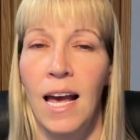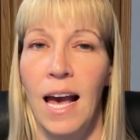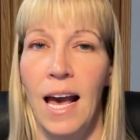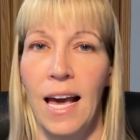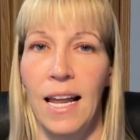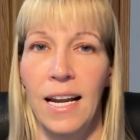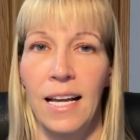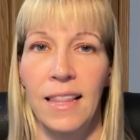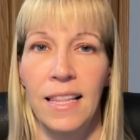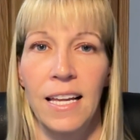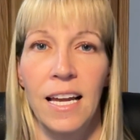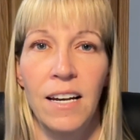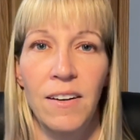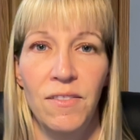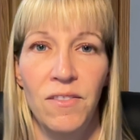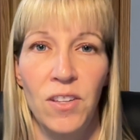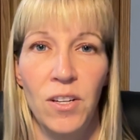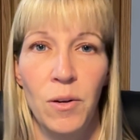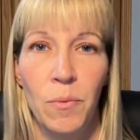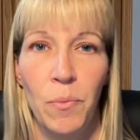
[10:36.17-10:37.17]
and at the end
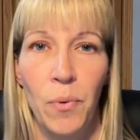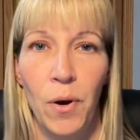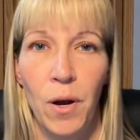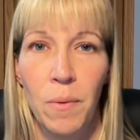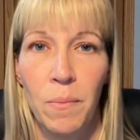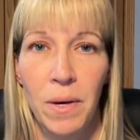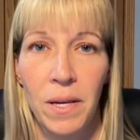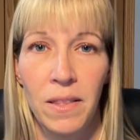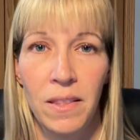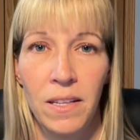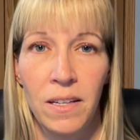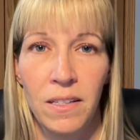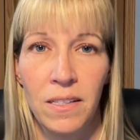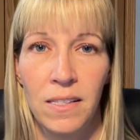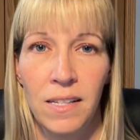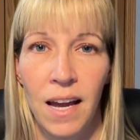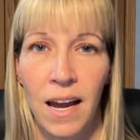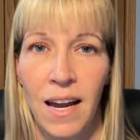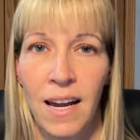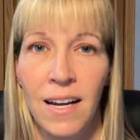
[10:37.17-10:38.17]
of the appointment, they'll
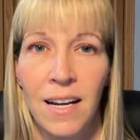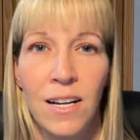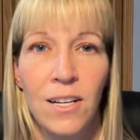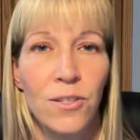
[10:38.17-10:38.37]
say,